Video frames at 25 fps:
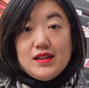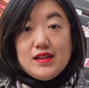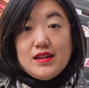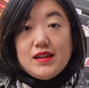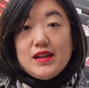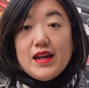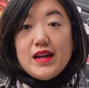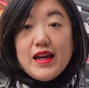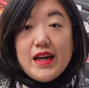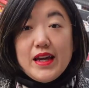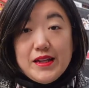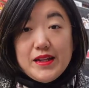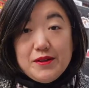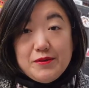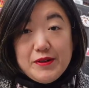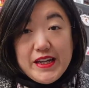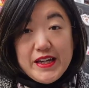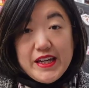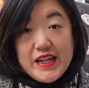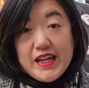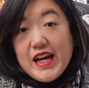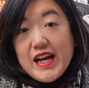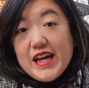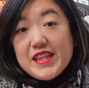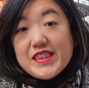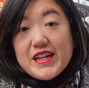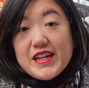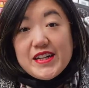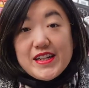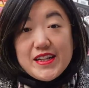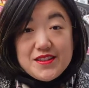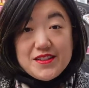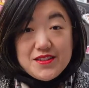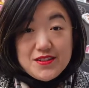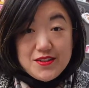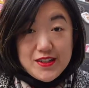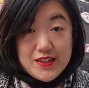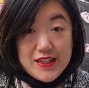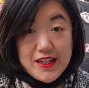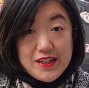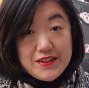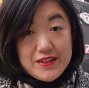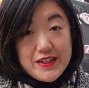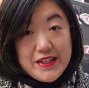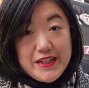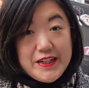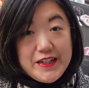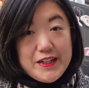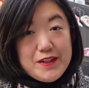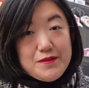Anyway, I thought I'd start out
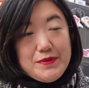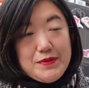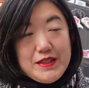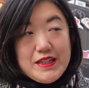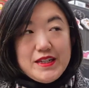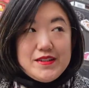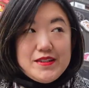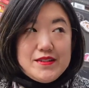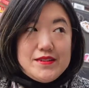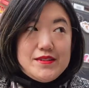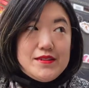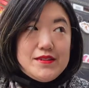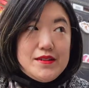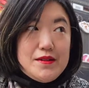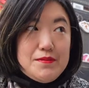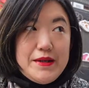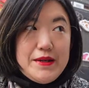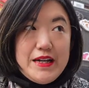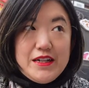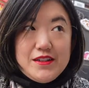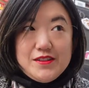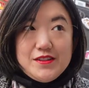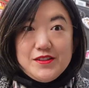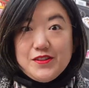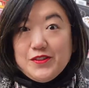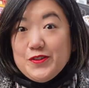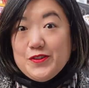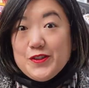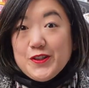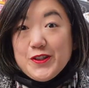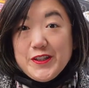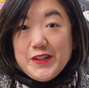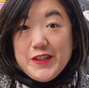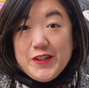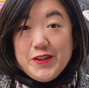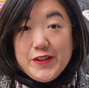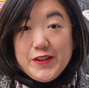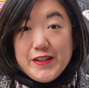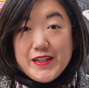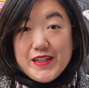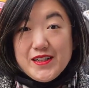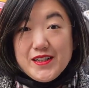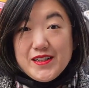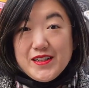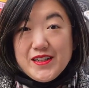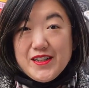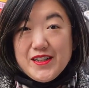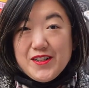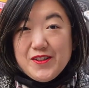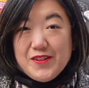here because about a Lunar New Year ago,
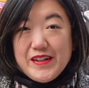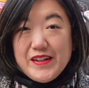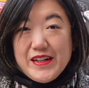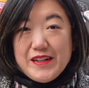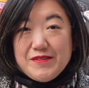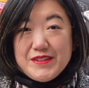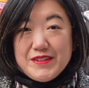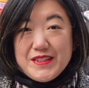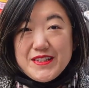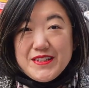I was in a